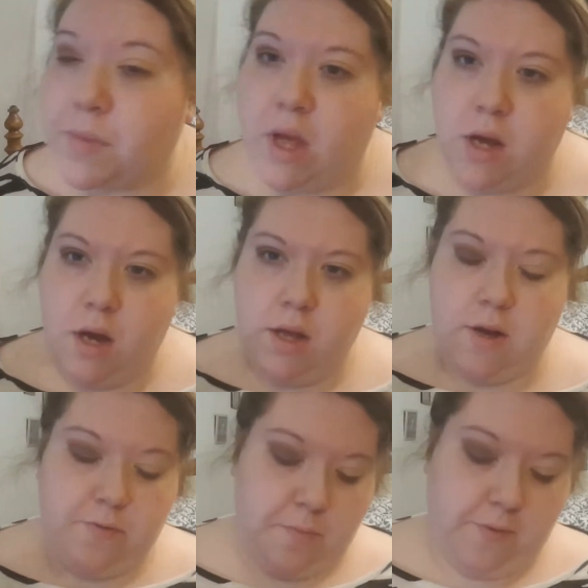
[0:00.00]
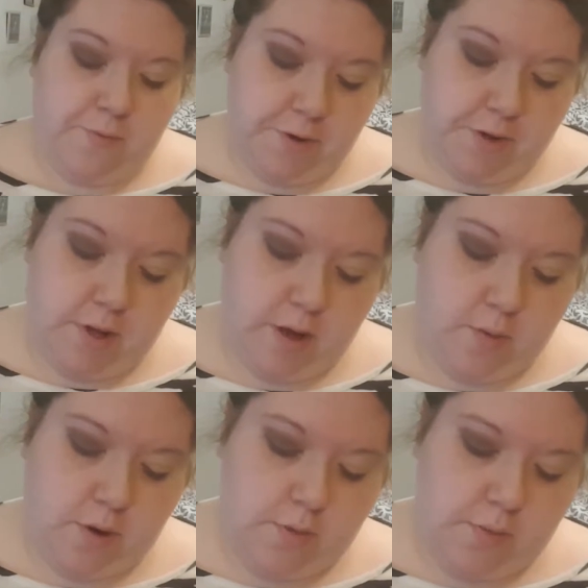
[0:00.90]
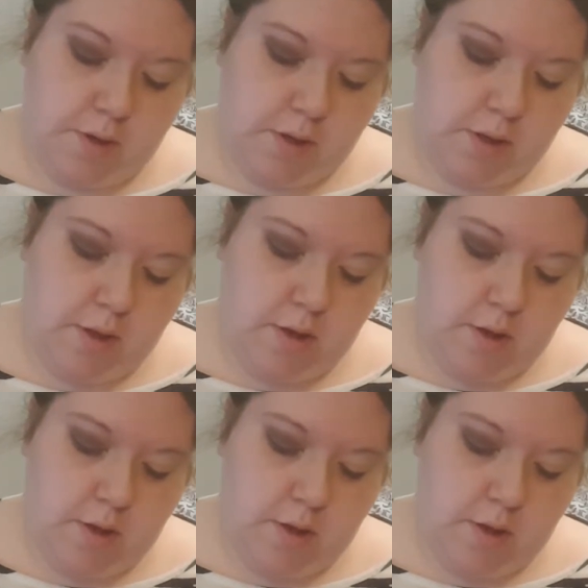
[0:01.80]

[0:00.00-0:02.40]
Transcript: I got it off of my friend that I work with.